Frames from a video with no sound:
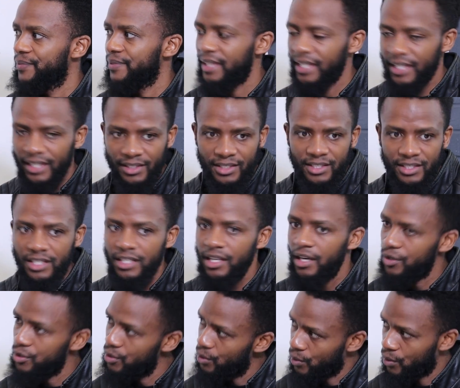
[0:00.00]
They can see
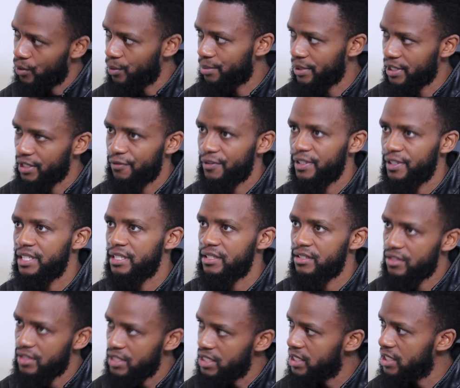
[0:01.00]
how you're coping. If it is
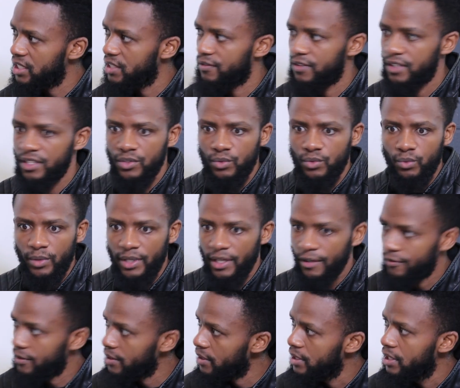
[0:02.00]
drinking, if it is
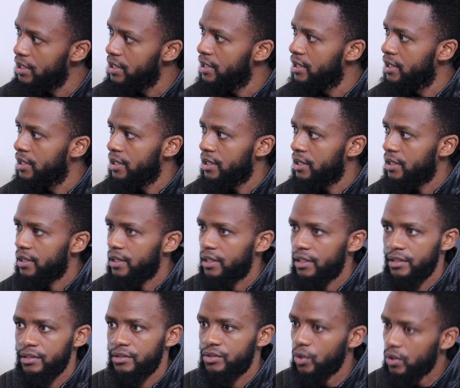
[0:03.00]
whatever,
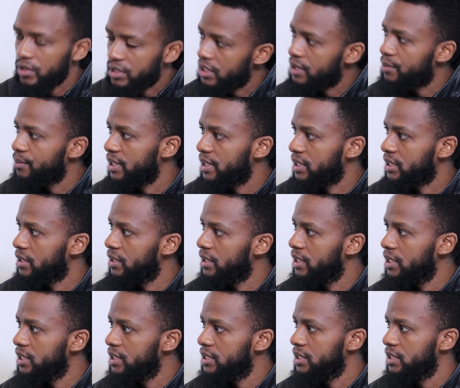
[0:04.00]
toxic
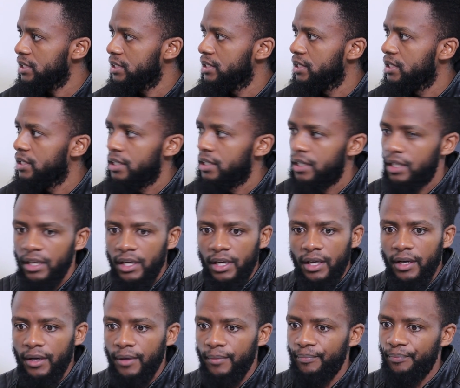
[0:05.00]
masculinity,
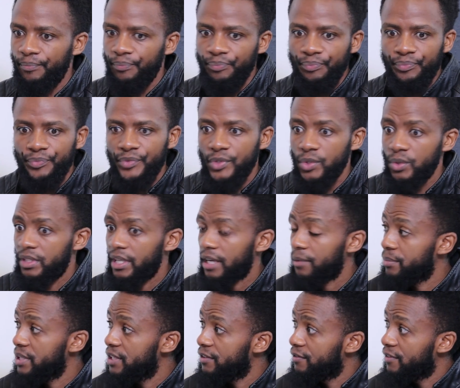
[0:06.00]
you
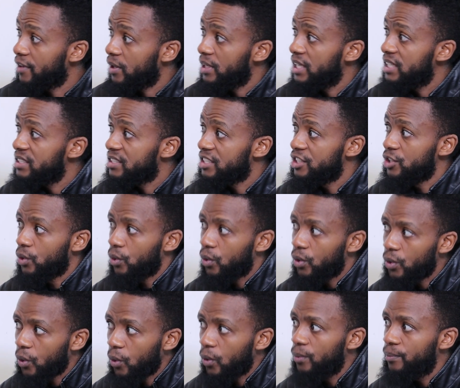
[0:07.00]
start being violent in your
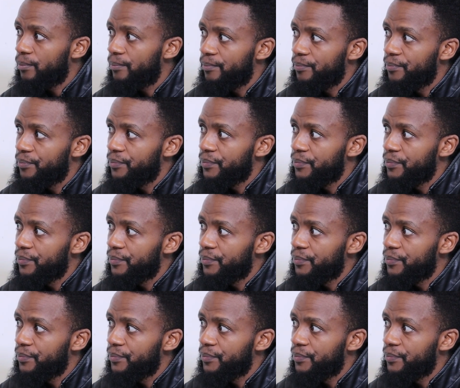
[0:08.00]
own home.